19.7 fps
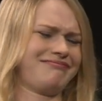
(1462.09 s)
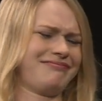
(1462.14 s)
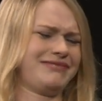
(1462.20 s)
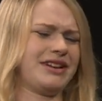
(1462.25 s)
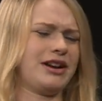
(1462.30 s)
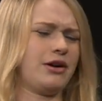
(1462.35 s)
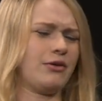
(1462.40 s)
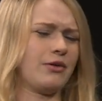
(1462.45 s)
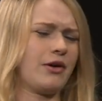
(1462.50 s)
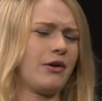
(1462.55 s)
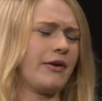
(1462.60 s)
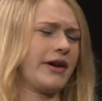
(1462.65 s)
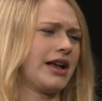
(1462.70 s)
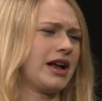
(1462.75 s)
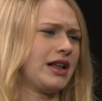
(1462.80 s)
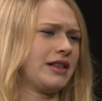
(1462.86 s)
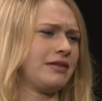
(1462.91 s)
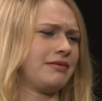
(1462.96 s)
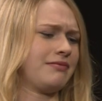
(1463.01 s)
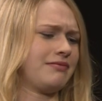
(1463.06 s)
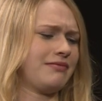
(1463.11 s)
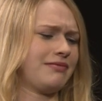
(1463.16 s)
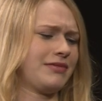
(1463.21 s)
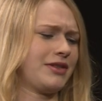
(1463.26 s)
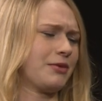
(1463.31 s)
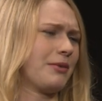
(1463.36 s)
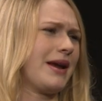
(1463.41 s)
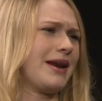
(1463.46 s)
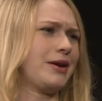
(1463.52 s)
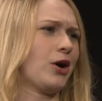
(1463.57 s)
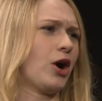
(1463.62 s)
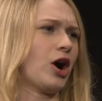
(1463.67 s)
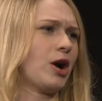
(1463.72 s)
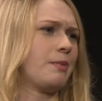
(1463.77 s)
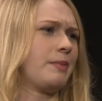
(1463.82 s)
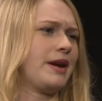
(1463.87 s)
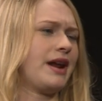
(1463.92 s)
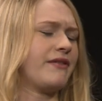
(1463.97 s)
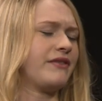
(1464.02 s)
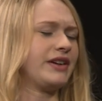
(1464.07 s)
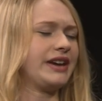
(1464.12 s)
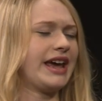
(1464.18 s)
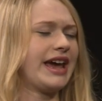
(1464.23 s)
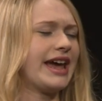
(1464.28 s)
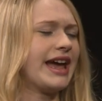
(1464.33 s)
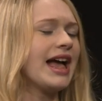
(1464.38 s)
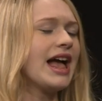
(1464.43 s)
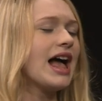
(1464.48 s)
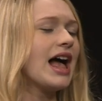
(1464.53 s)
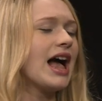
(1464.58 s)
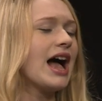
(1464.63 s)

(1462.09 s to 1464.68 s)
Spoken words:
going on the red carpet every day,